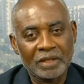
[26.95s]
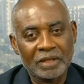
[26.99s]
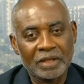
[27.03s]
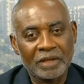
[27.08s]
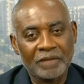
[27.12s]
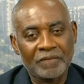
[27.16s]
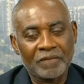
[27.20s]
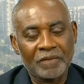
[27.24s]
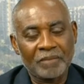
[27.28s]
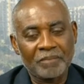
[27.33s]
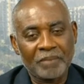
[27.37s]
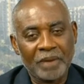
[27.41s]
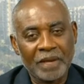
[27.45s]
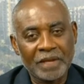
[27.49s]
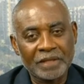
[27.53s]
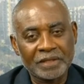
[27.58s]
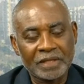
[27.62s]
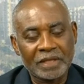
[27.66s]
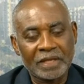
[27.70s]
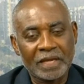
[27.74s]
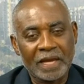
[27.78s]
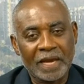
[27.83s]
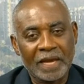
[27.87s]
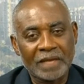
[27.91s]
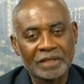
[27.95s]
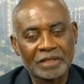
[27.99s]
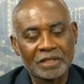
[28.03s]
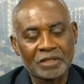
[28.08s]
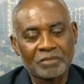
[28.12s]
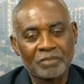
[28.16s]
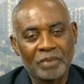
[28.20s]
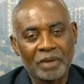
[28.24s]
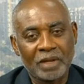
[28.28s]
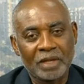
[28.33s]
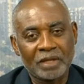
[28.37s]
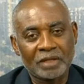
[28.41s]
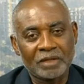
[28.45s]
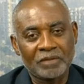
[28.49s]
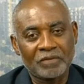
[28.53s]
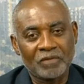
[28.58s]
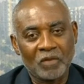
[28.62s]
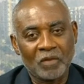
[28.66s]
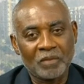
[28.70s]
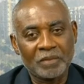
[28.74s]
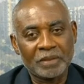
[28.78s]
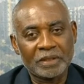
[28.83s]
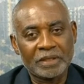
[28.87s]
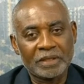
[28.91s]
if a patient has a spinal
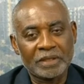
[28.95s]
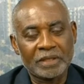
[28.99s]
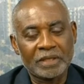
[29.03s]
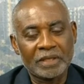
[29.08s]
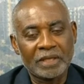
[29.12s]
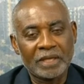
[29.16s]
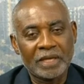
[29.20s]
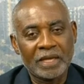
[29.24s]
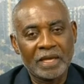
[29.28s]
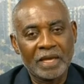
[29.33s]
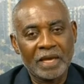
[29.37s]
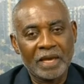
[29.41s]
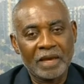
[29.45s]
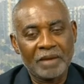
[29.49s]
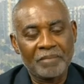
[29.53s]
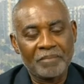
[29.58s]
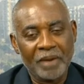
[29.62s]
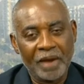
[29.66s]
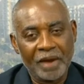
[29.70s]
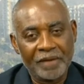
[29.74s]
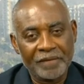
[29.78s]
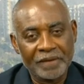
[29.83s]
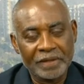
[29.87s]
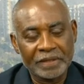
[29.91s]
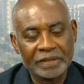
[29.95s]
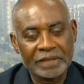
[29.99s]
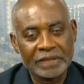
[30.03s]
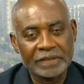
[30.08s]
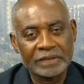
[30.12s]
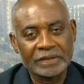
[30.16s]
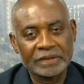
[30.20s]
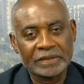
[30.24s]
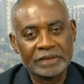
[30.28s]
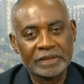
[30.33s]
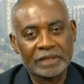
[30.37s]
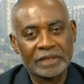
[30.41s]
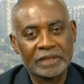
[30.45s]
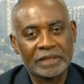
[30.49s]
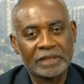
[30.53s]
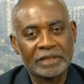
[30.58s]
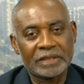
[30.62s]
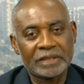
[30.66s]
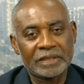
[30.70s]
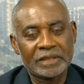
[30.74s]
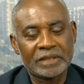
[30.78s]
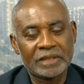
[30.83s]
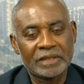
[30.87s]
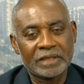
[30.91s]
deformity, a parent can see
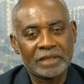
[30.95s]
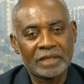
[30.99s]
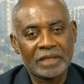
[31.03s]
it,